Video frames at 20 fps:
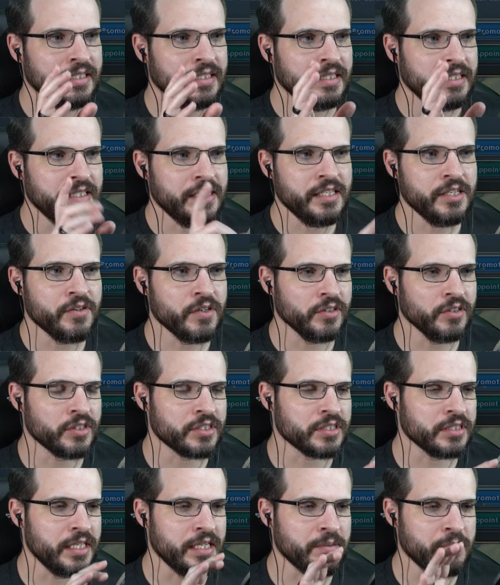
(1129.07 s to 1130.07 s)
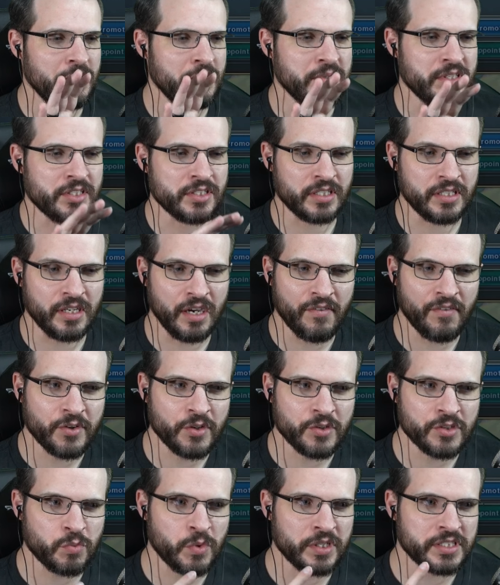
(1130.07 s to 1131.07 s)
Here it looks like maybe there's
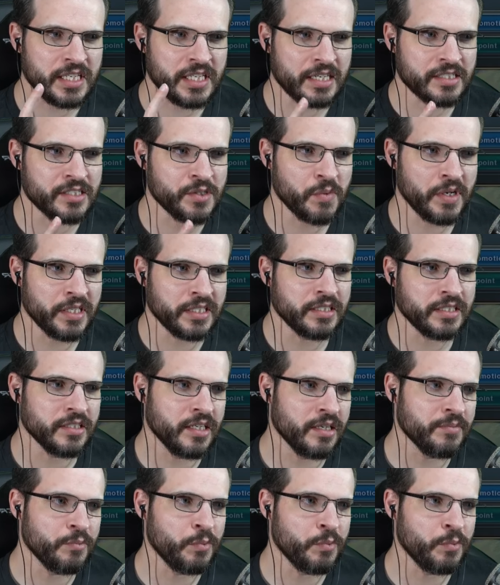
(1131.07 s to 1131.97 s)
governors what's actually ranking up